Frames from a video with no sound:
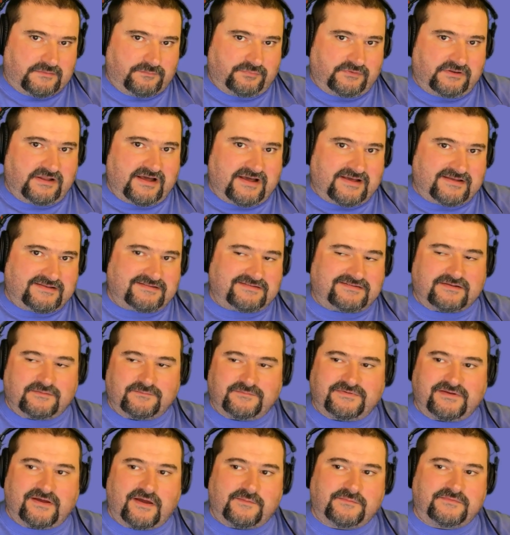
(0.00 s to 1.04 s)
Plus,
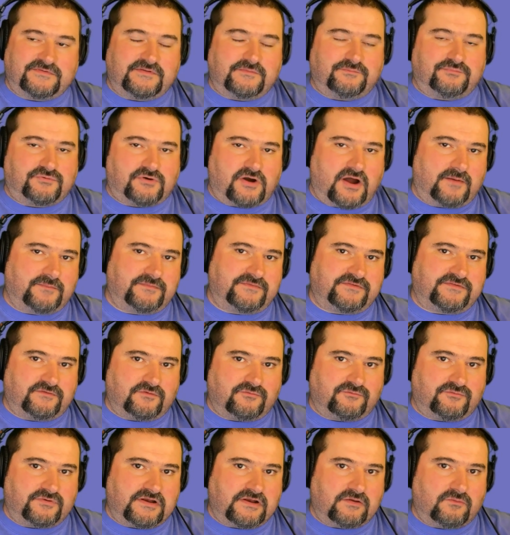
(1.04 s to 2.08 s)
sometimes the prompts
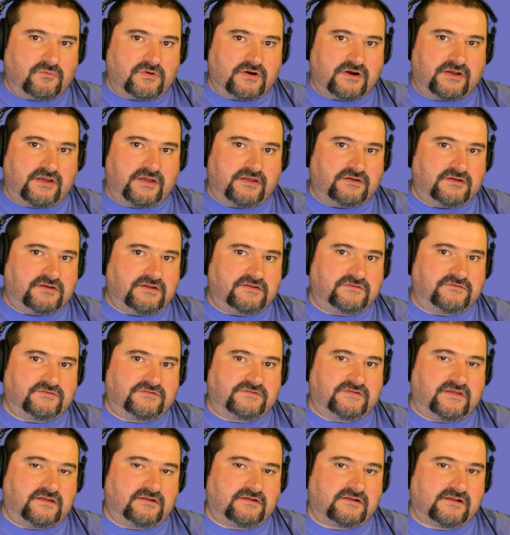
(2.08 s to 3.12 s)
don't really work and you need to
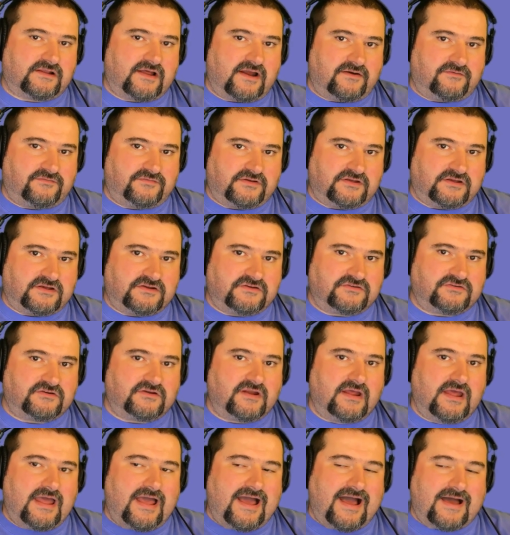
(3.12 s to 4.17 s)
send clarification.
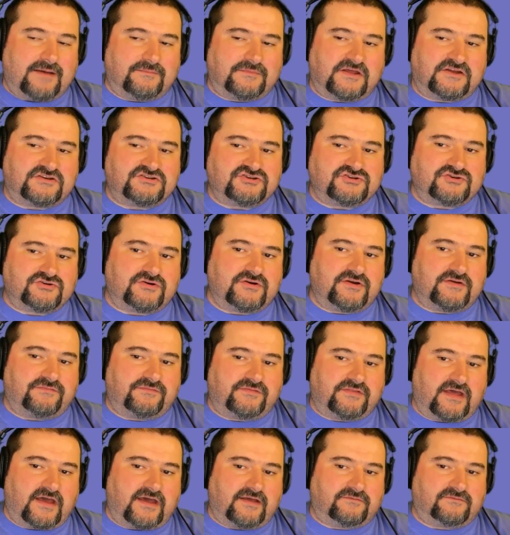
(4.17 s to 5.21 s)
I'm not sure if
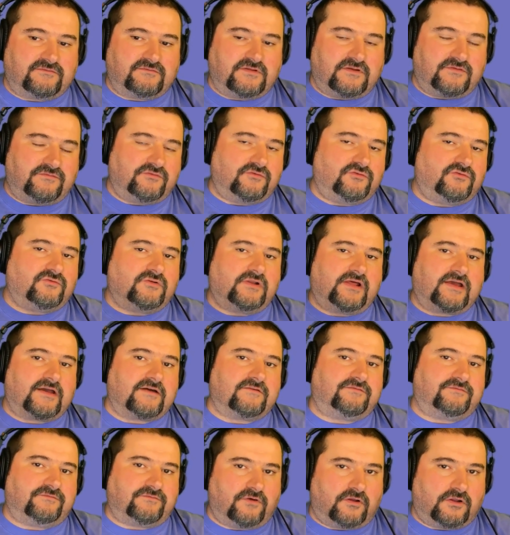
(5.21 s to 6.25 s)
that if you do like a
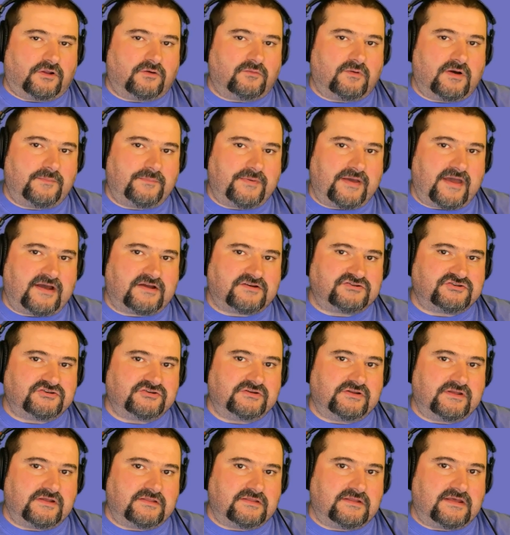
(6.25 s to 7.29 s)
follow-up
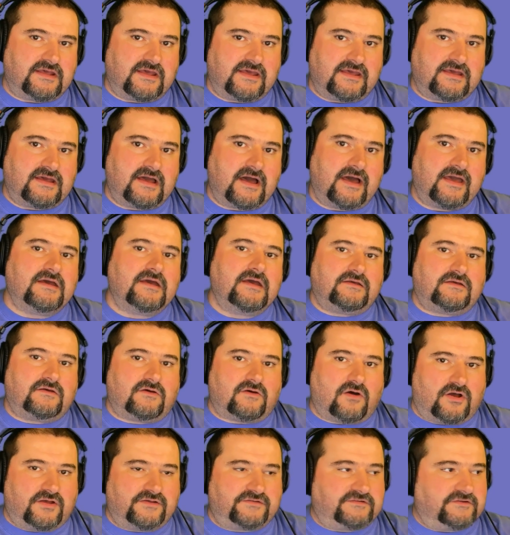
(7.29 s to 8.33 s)
action in the AI
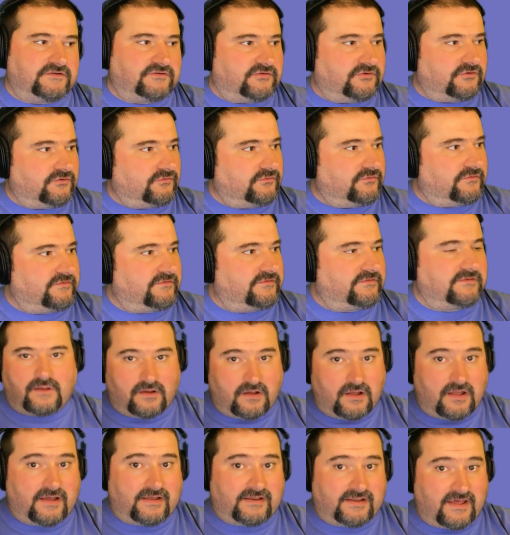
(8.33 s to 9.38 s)
constitutes
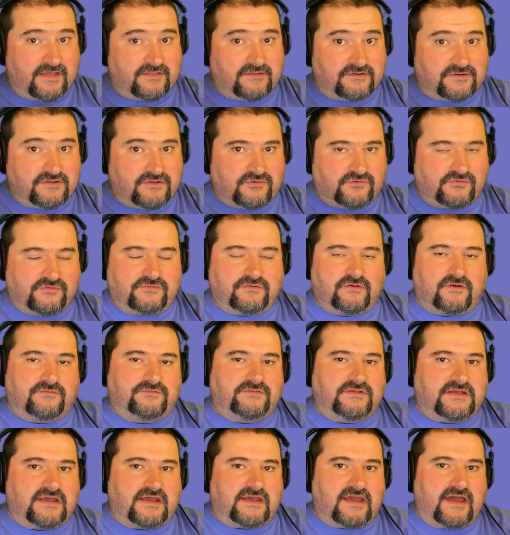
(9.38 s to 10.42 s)
another use of
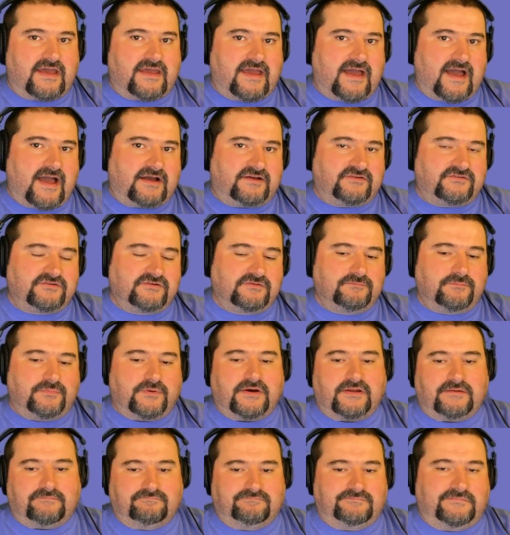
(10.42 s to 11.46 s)
the AI action,
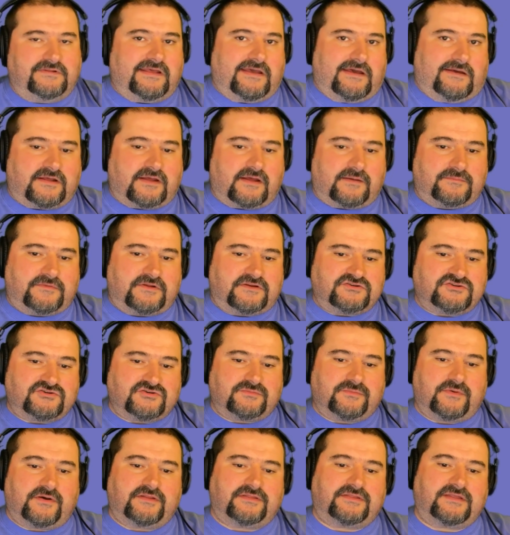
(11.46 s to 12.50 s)
but yeah, I'm not sure
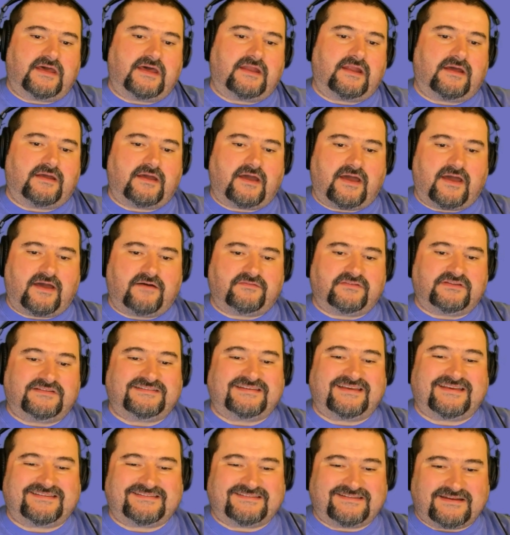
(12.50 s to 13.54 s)
about that. I, I, haven't
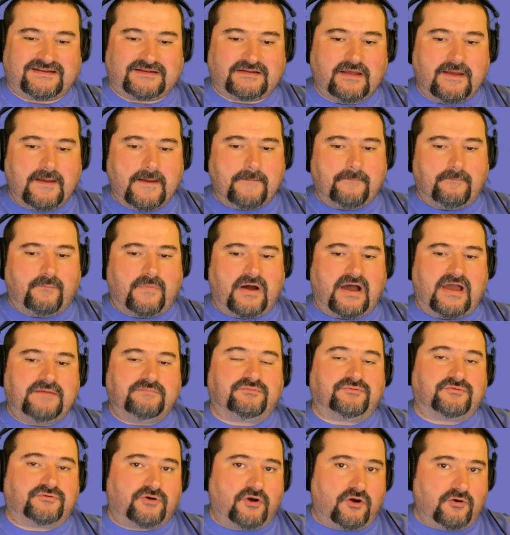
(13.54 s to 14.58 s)
tested it. My
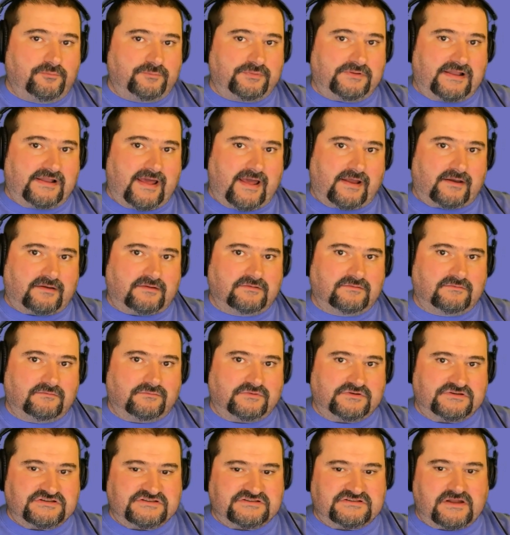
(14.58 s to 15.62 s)
Pro plan,
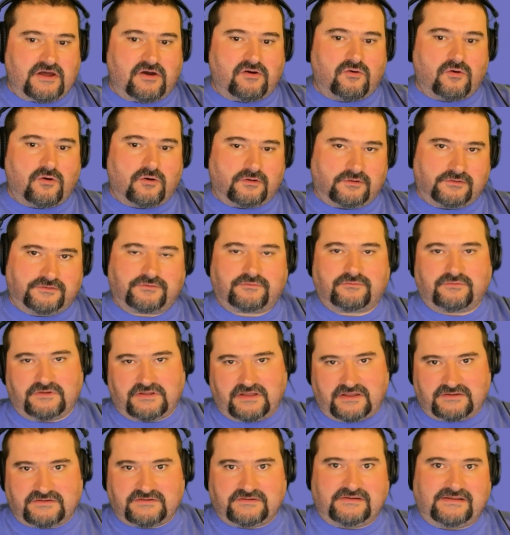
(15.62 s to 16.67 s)
which is now called
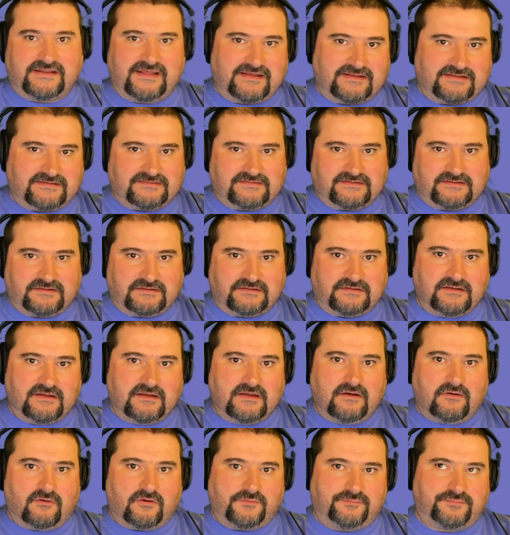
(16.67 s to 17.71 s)
Creator Legacy
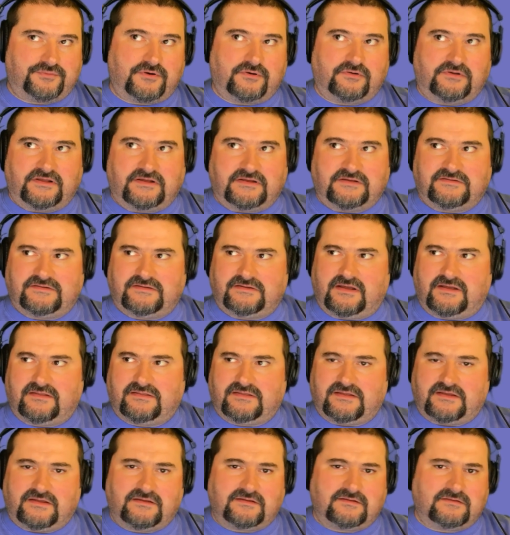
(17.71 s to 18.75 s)
or Pro Legacy, I
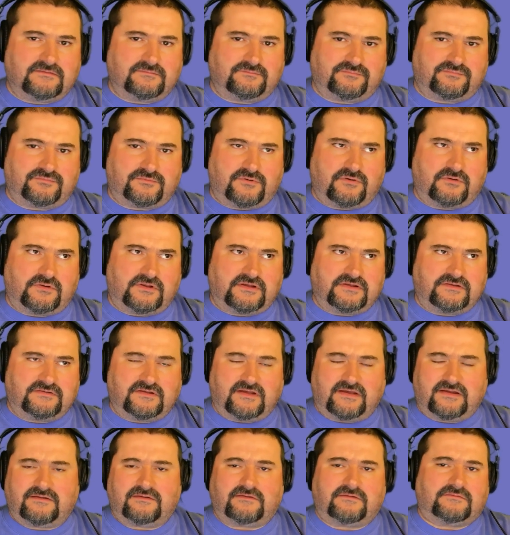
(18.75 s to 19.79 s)
think. Pro
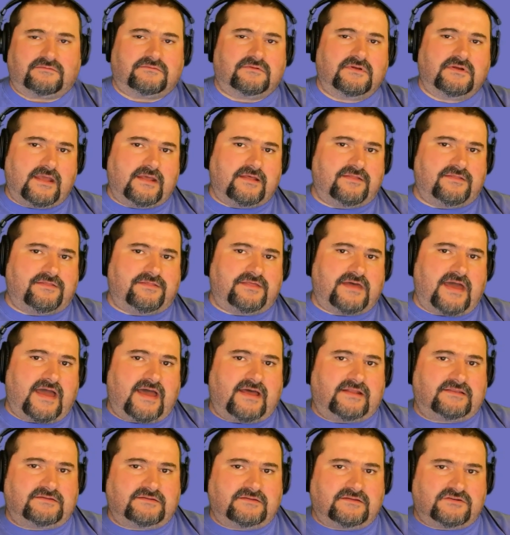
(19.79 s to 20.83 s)
Legacy, I don't know.
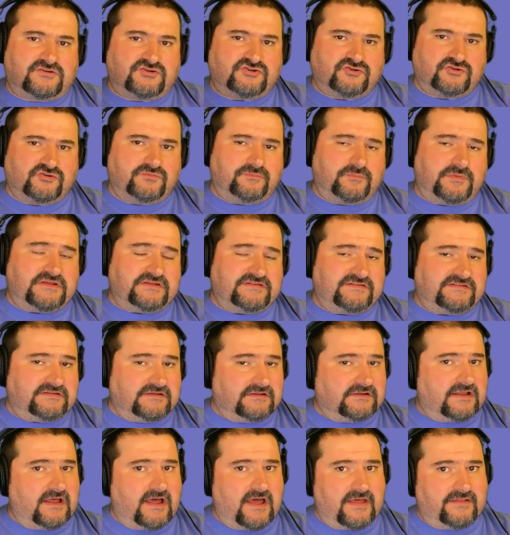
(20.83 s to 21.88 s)
That should be
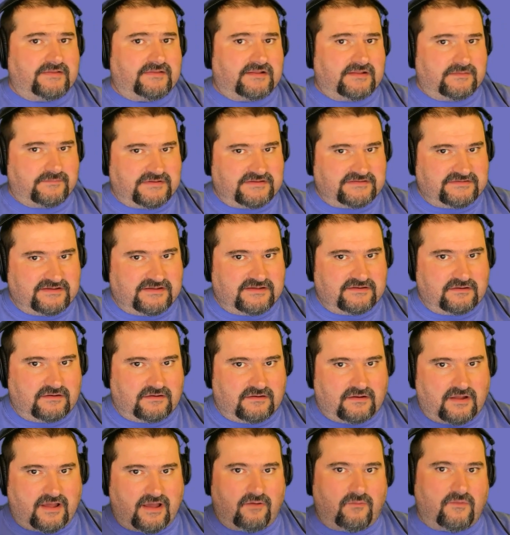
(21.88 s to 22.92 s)
still unlimited.
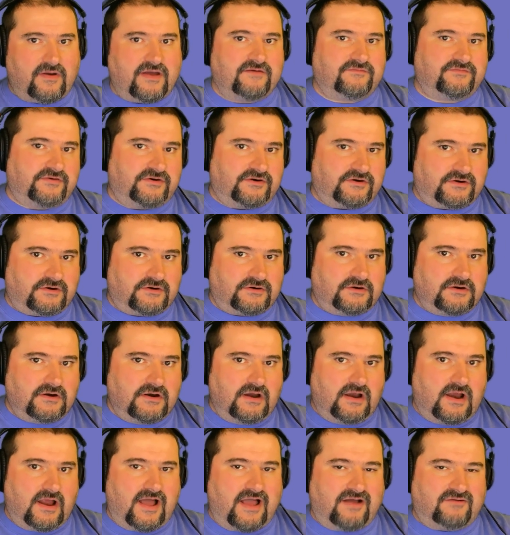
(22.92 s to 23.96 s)
However,
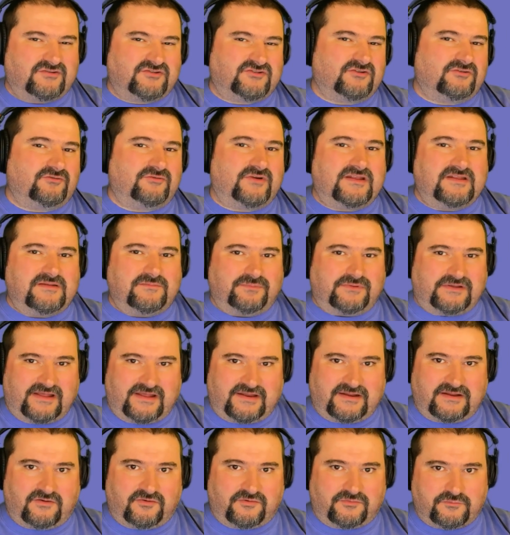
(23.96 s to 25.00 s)
I was already
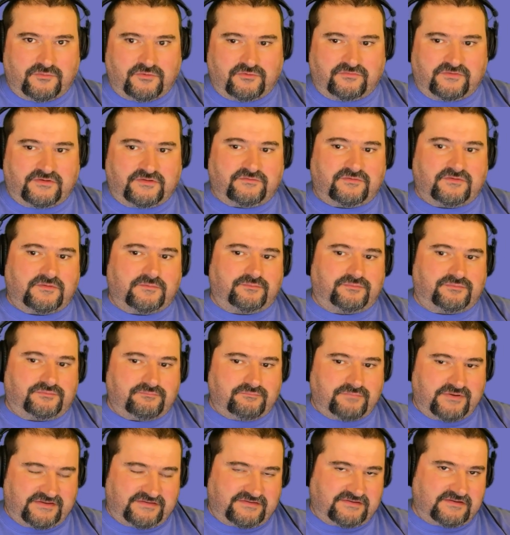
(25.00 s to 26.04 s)
planning on moving to the
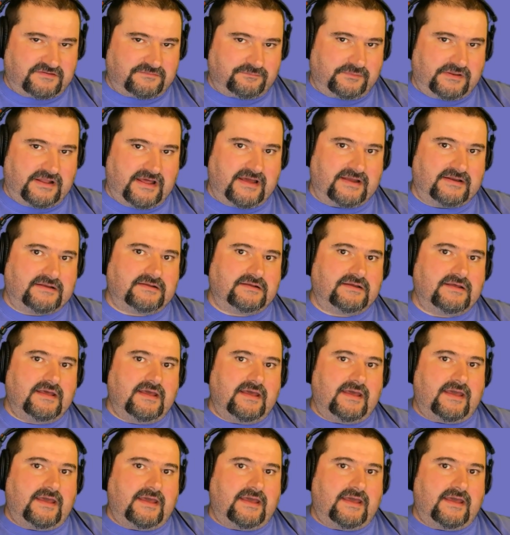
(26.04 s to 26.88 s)
business plan.